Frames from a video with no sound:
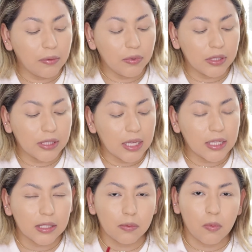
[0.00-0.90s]
would
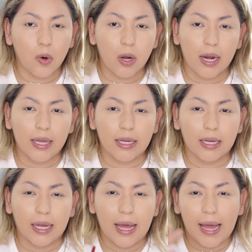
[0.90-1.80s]
say it's more like
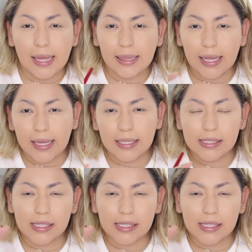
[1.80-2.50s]
a highlight